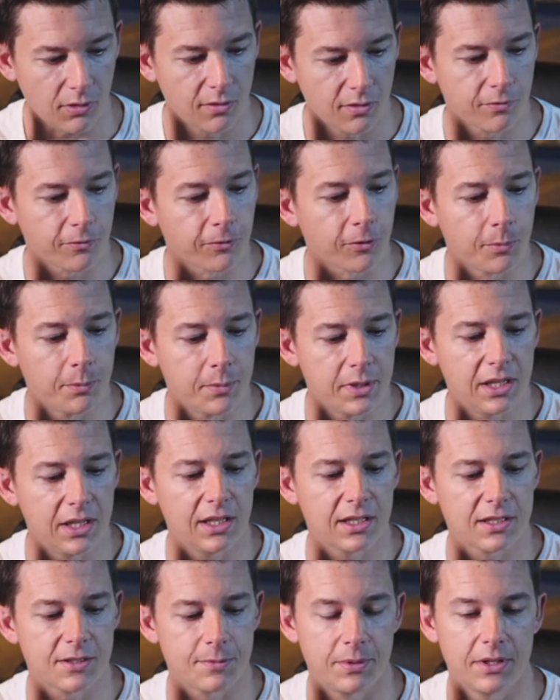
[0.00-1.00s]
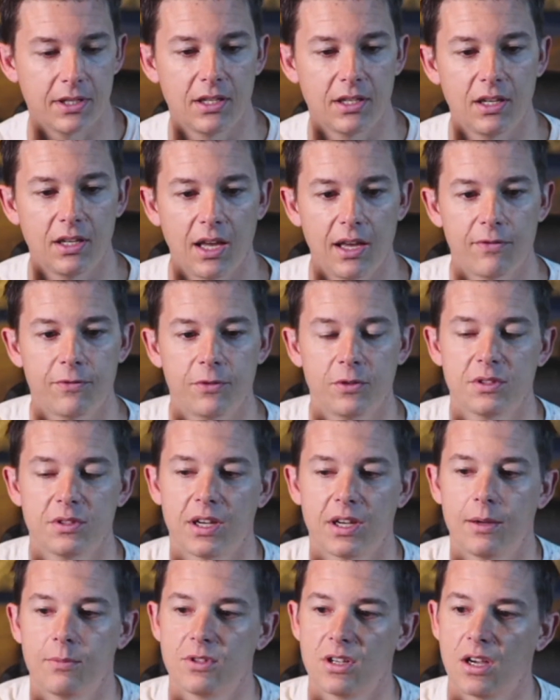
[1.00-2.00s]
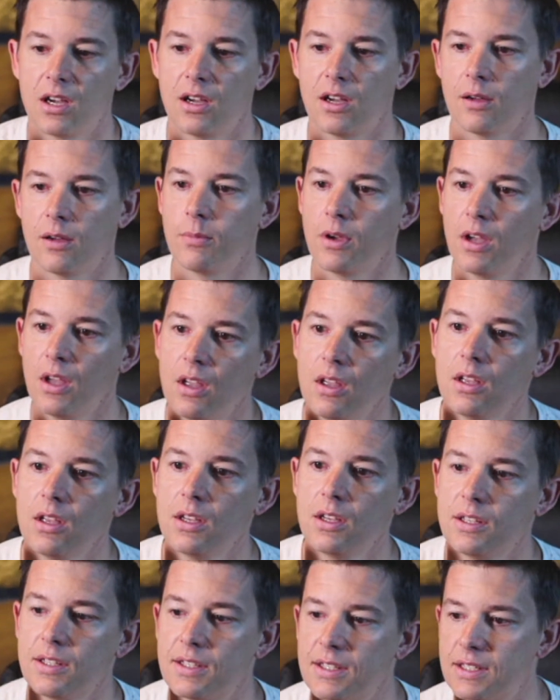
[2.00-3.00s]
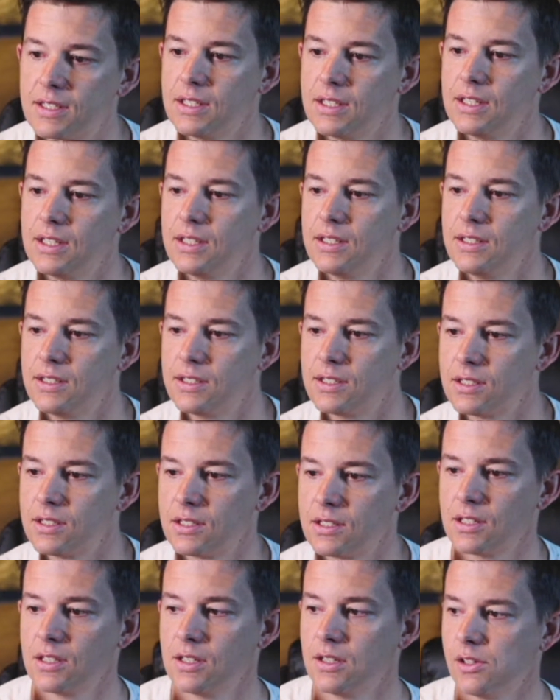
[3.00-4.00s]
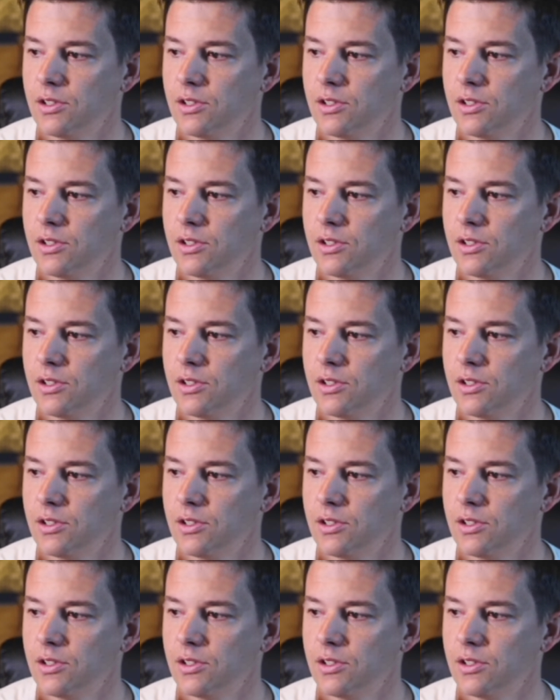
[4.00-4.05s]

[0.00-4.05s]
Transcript: For me, it's been a full time job since